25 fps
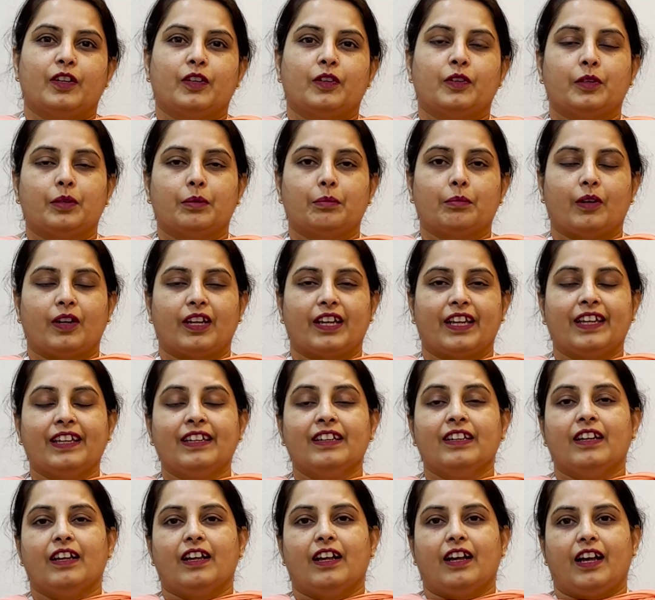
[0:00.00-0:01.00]
Good morning.
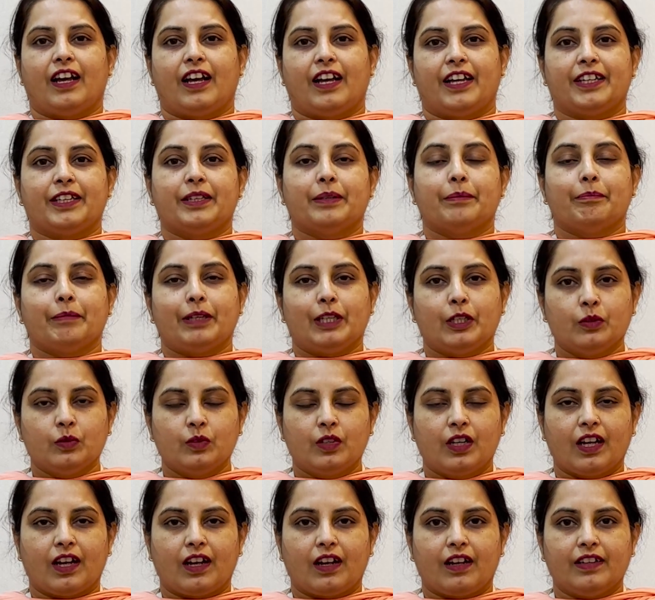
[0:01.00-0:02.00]
I am
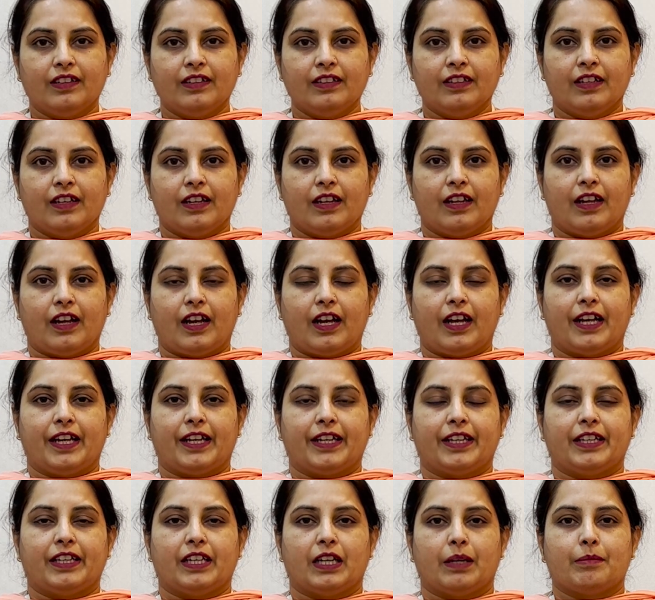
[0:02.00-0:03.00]
Minu Khan.
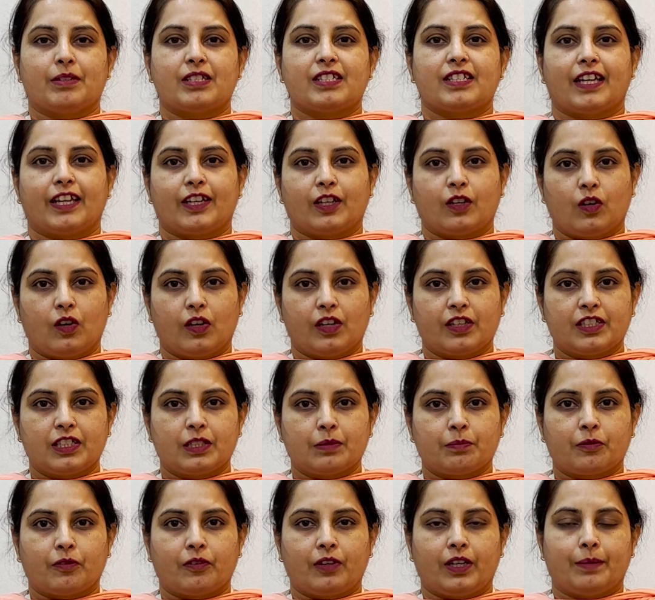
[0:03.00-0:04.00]
I am a
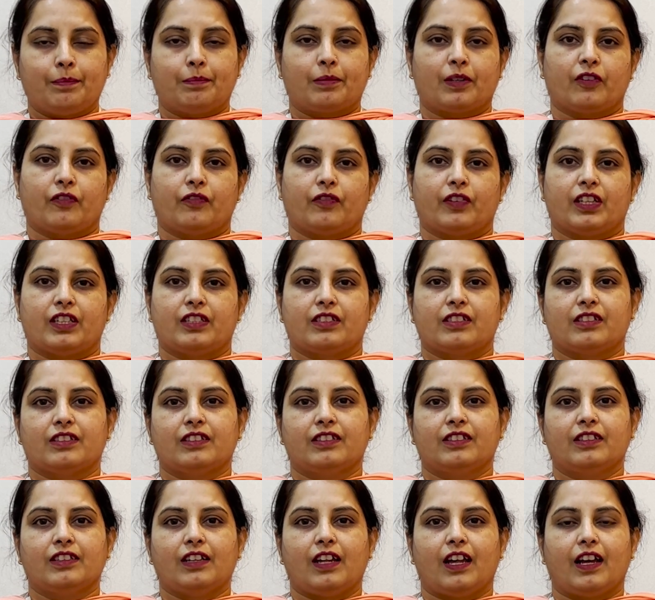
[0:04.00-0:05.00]
psychologist by
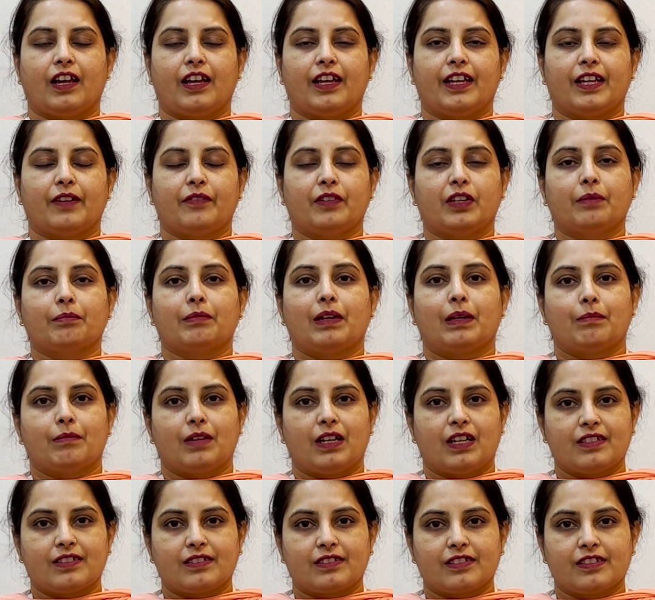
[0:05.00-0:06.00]
profession. I have done
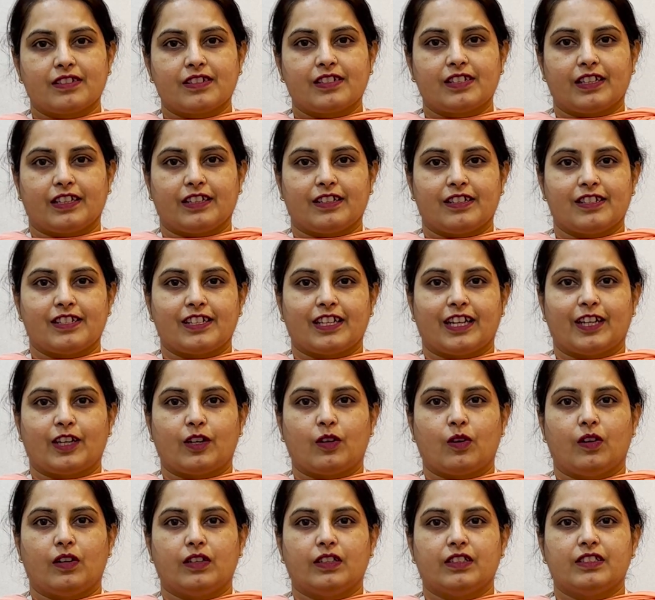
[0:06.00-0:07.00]
my master's in
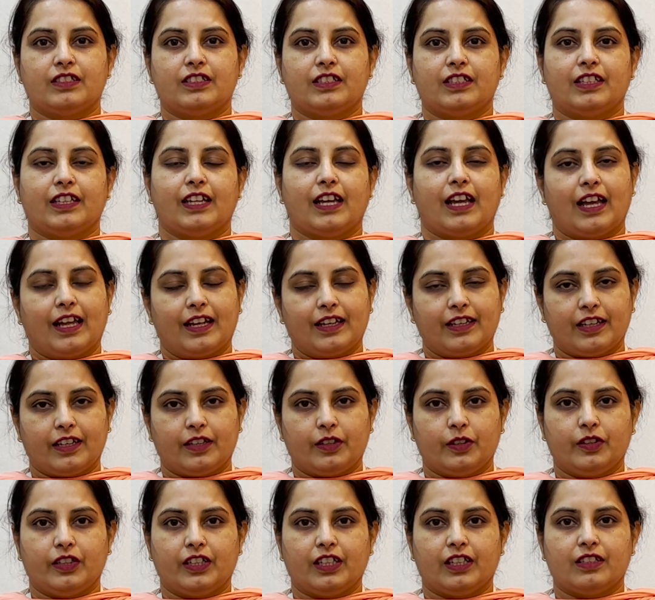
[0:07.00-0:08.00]
psychology and
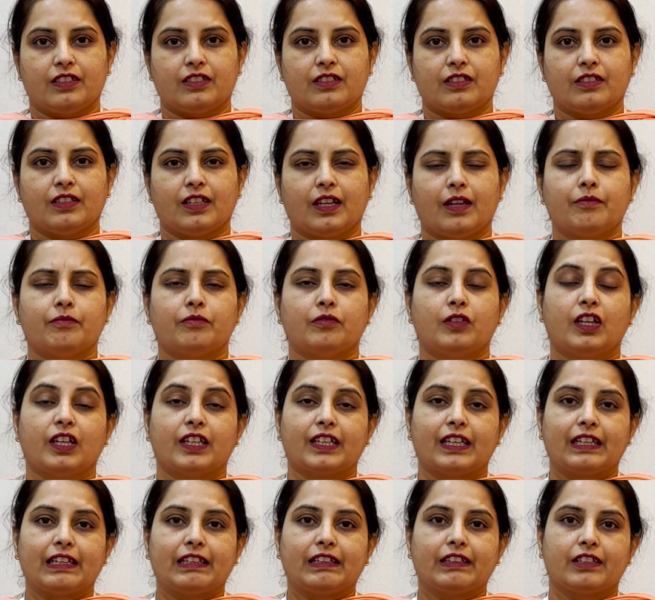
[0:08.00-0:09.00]
education. I'm
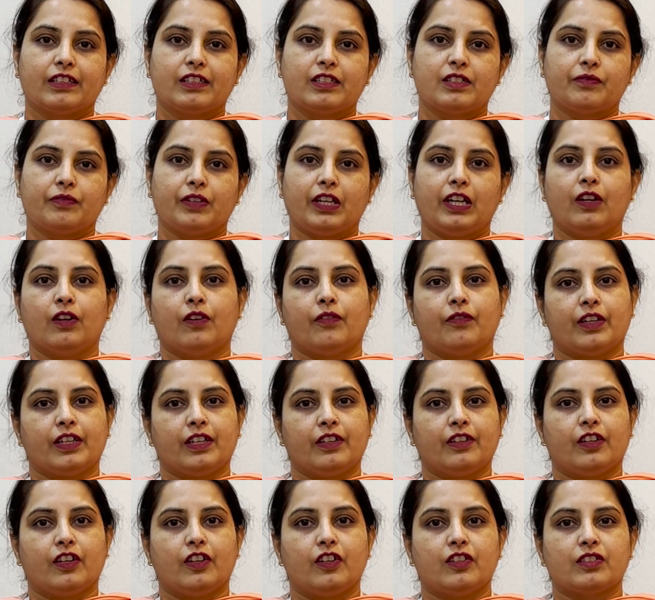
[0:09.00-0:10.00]
working in this field of
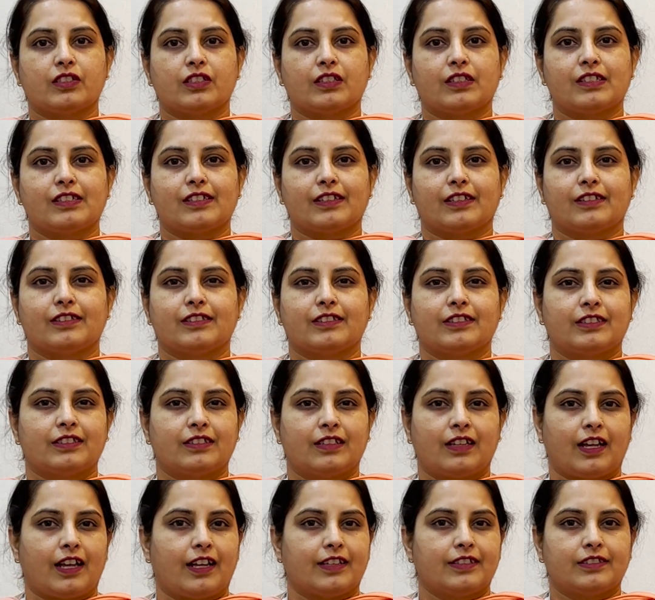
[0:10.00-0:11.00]
education since
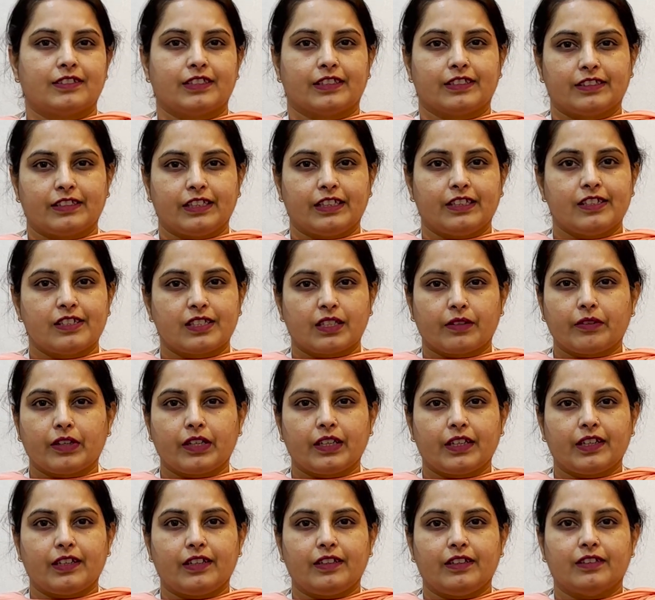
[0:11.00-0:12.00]
last
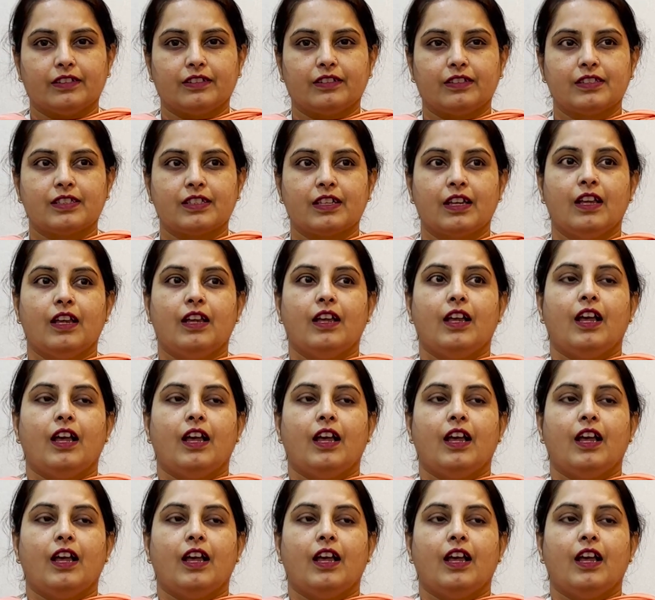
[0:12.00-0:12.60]
16-17 years.